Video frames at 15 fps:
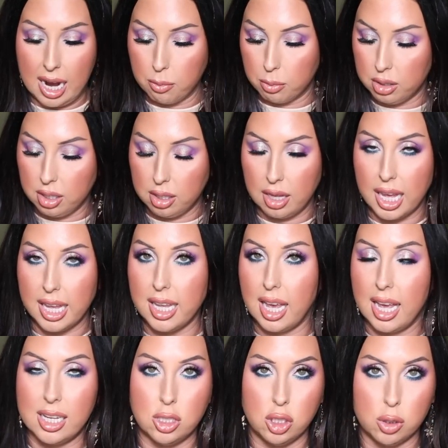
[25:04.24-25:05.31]
I really like,
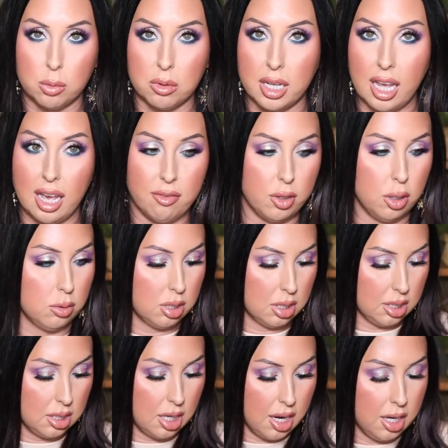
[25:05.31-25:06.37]
I enjoy, I've used
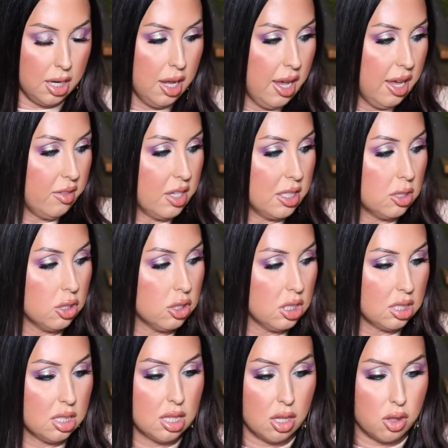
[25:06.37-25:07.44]
a ton. These are
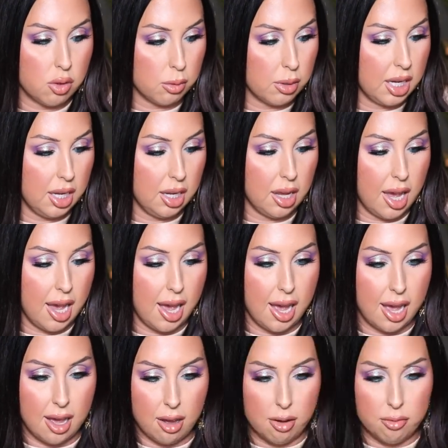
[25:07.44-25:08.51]
just the three I
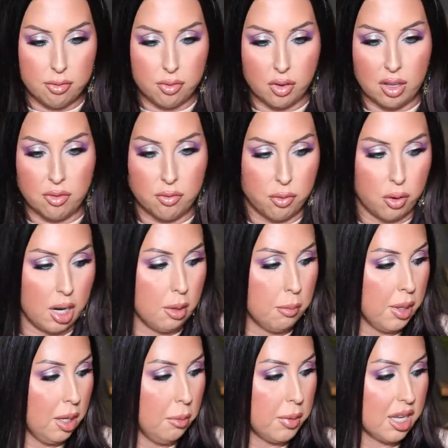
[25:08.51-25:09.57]
have in front of
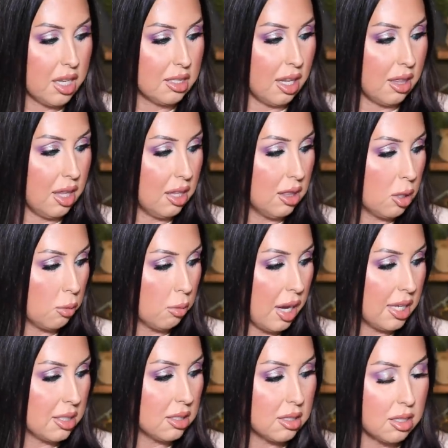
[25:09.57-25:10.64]
me because I think the
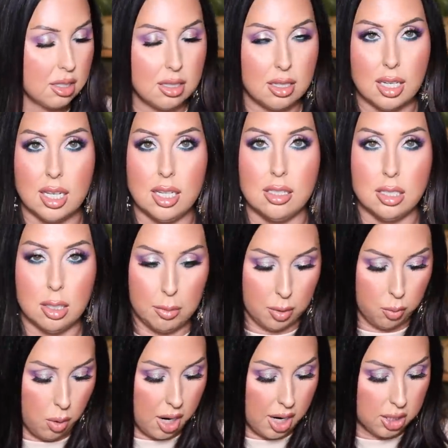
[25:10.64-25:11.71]
rest need to be
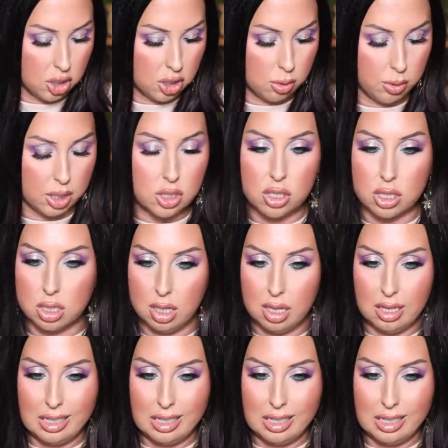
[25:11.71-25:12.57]
washed, which